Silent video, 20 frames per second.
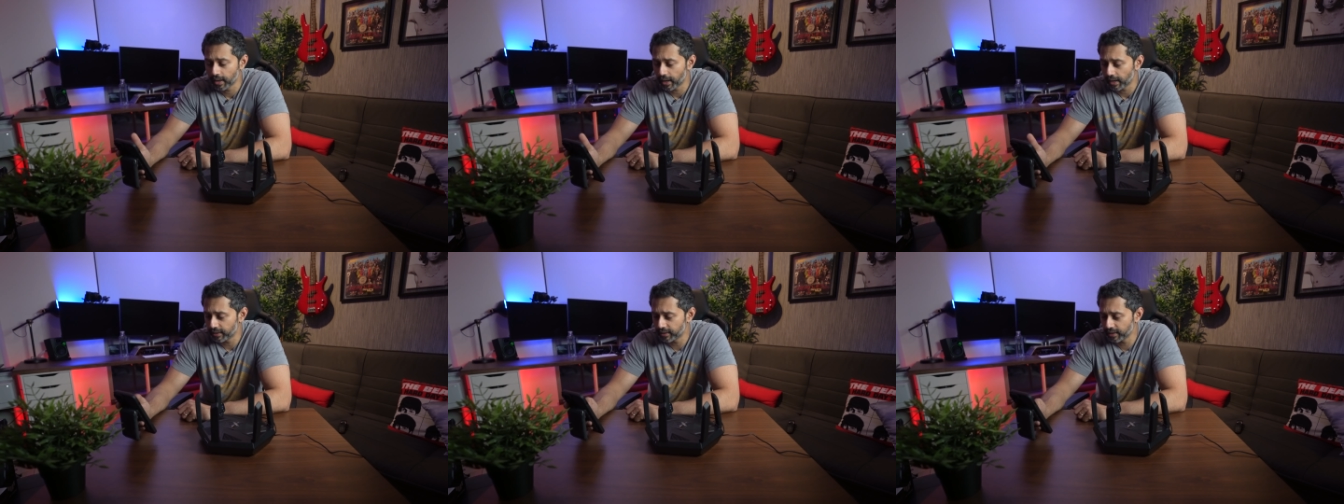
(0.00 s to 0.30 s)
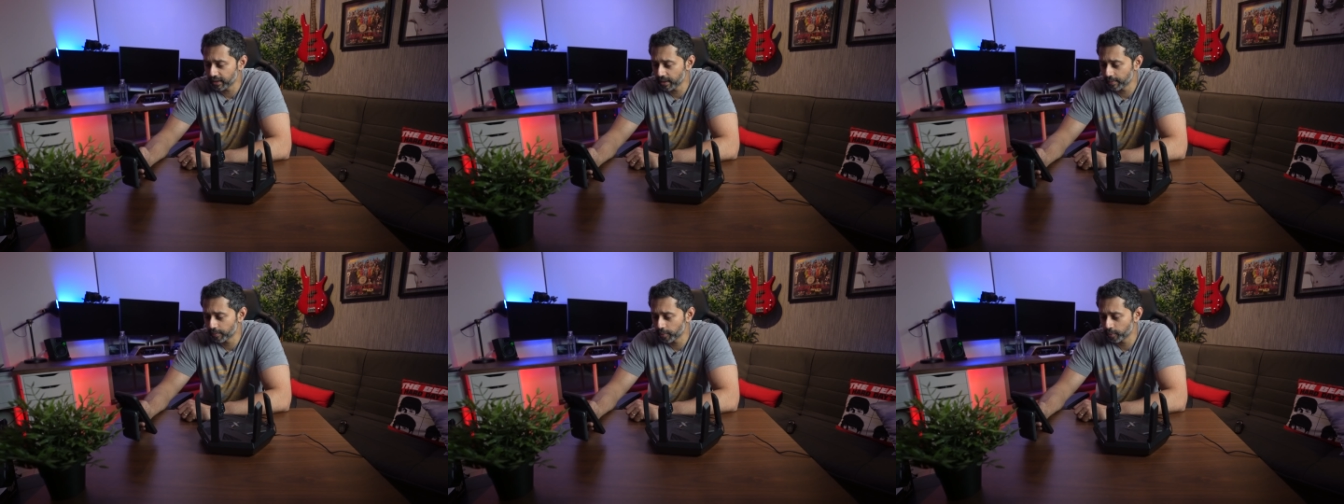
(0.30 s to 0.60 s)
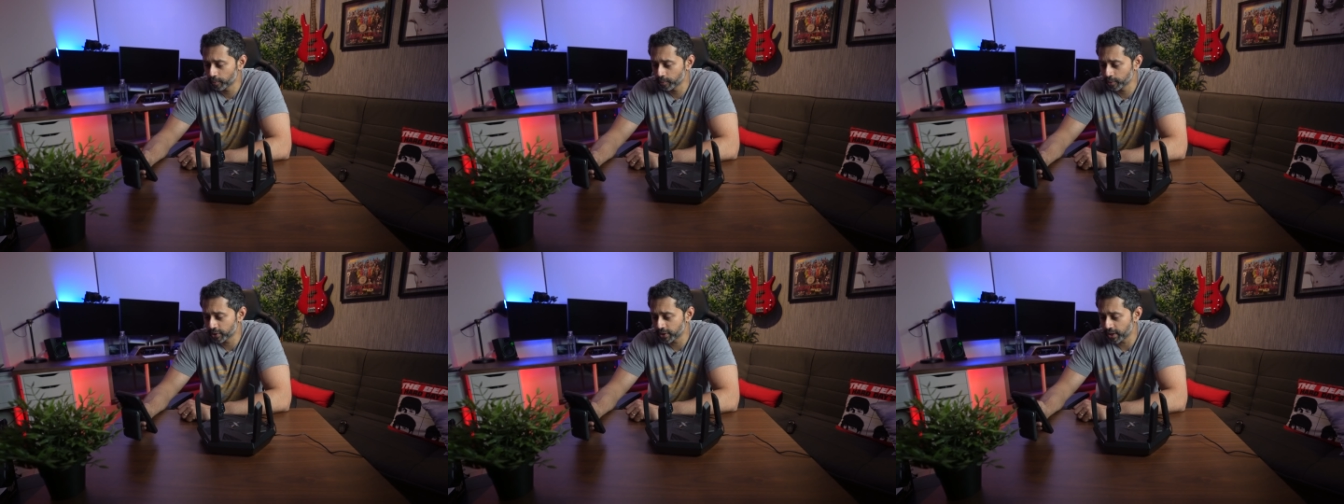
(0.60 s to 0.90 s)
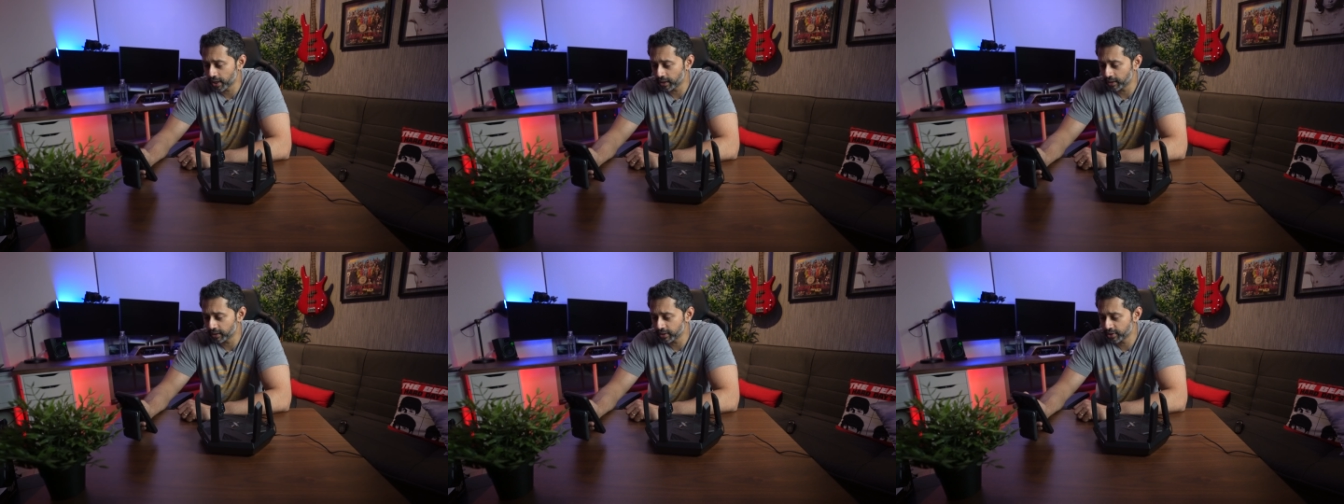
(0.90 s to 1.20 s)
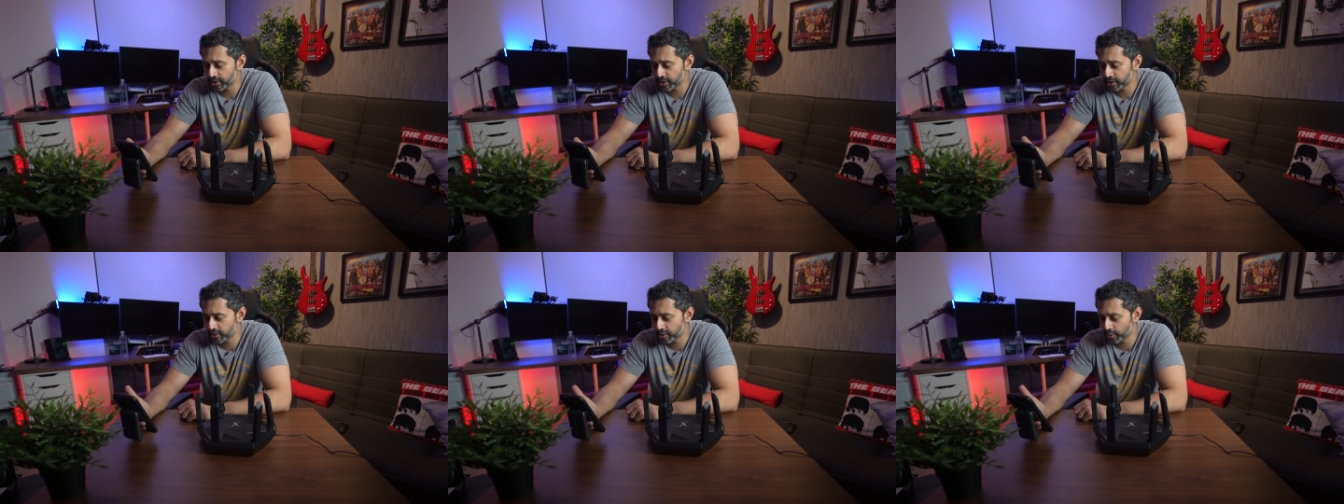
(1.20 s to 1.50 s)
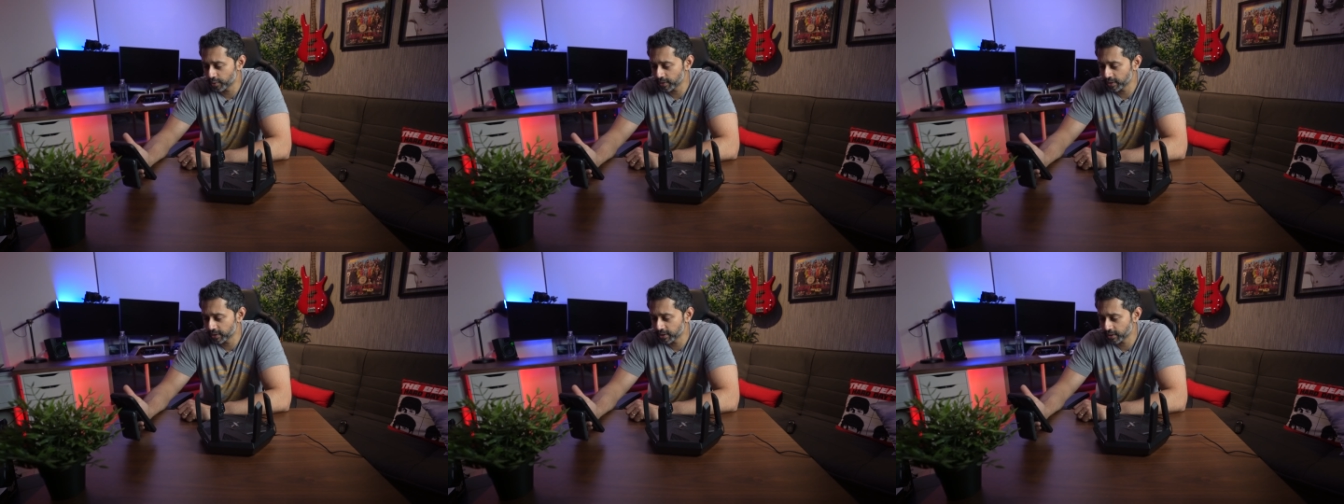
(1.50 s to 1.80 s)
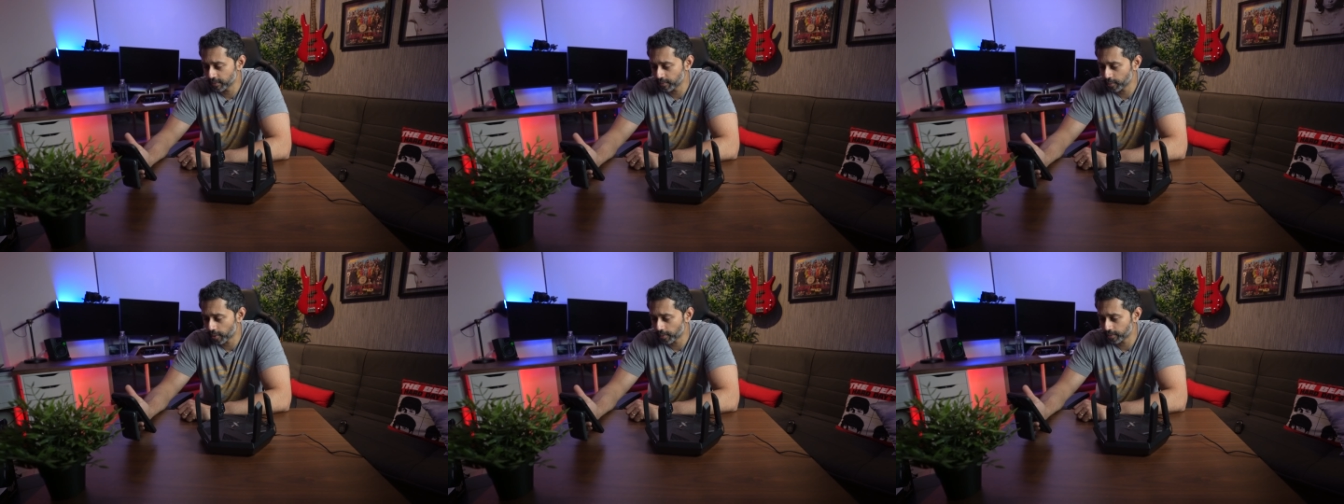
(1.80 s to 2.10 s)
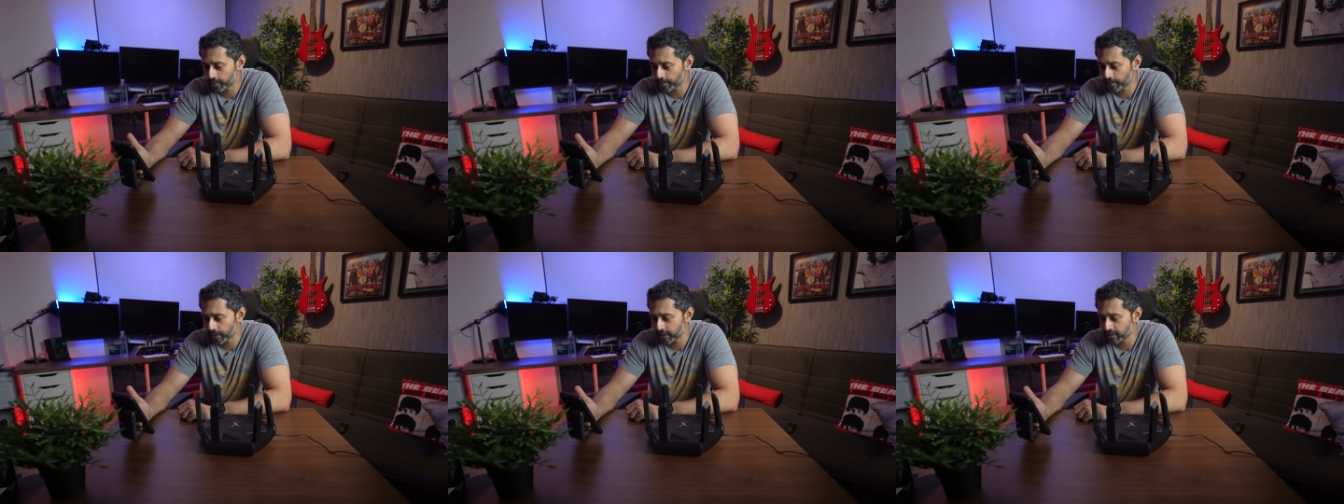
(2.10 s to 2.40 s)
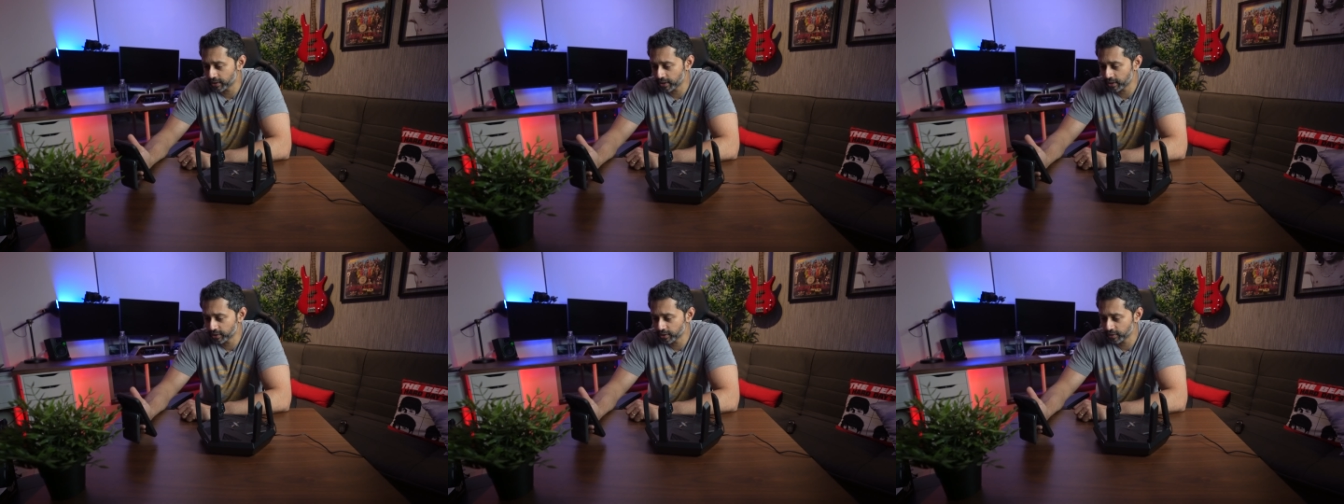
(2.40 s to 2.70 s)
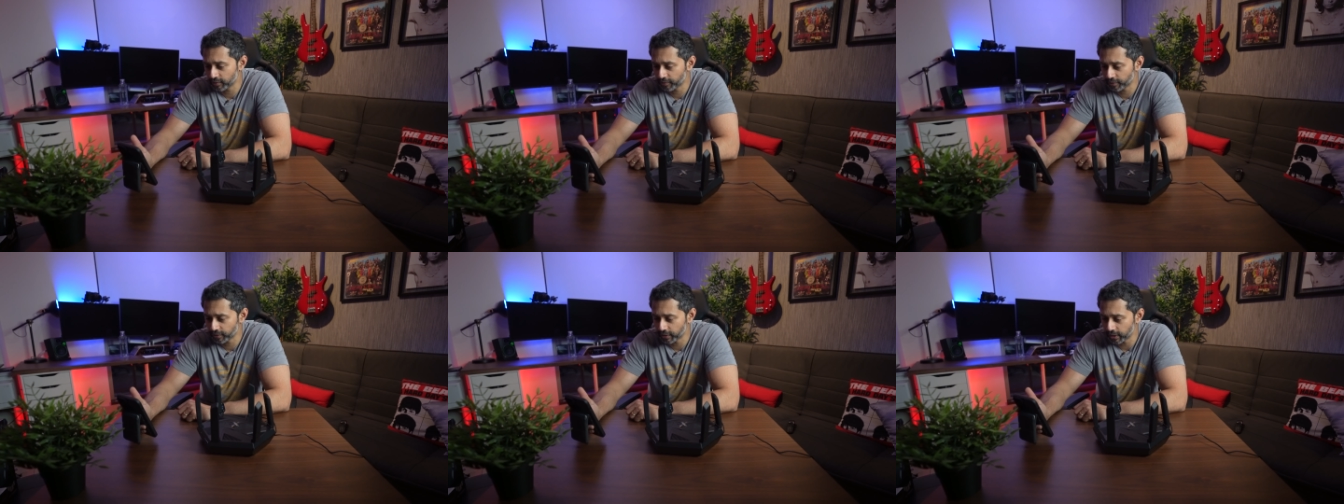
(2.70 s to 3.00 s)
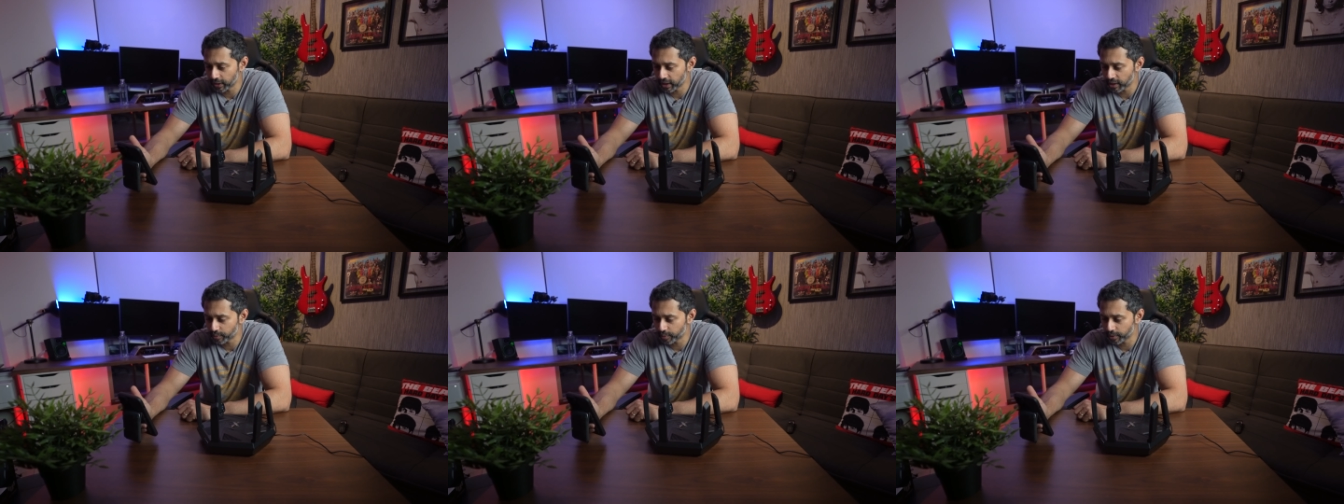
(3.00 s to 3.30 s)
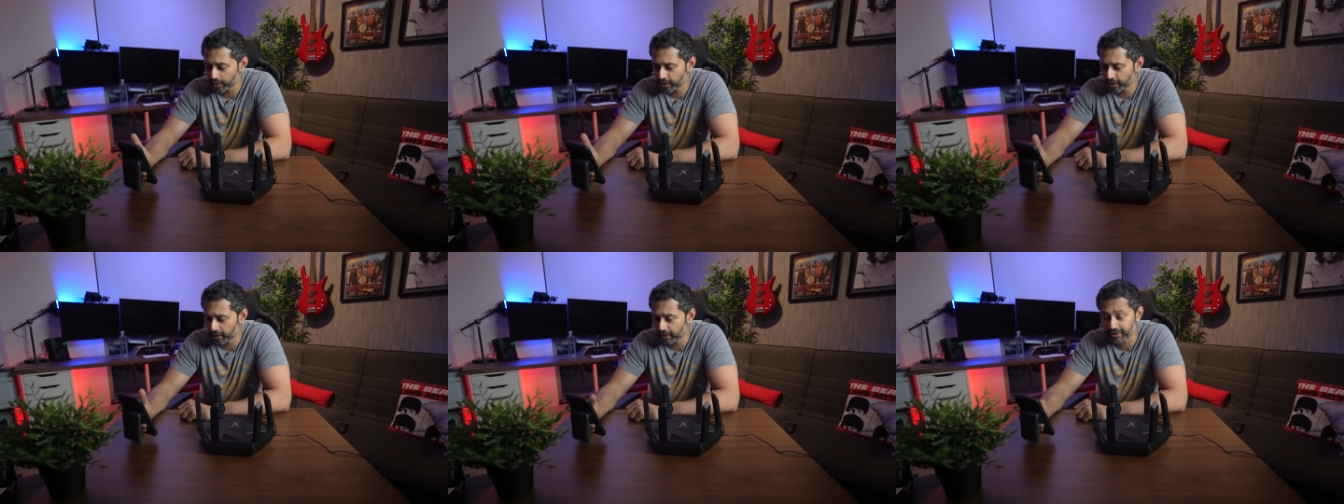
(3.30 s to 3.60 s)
I think I'm almost done. It's just doing some optimization for the network.